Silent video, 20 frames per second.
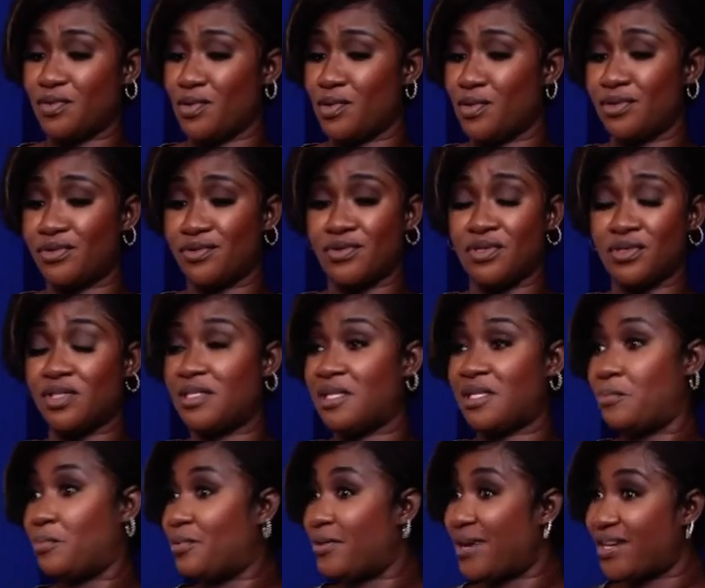go through
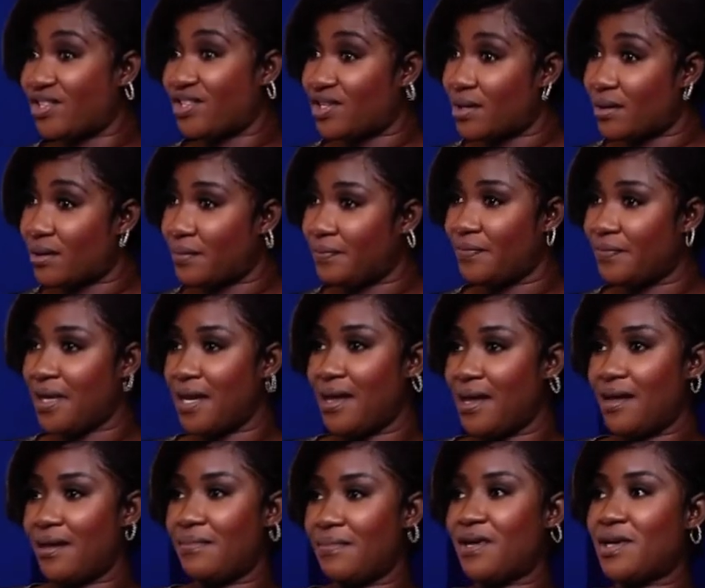depression.
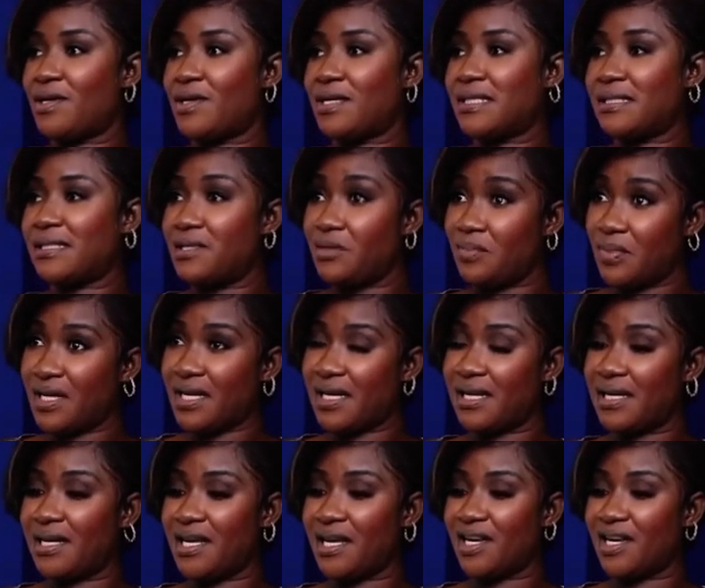Because typically,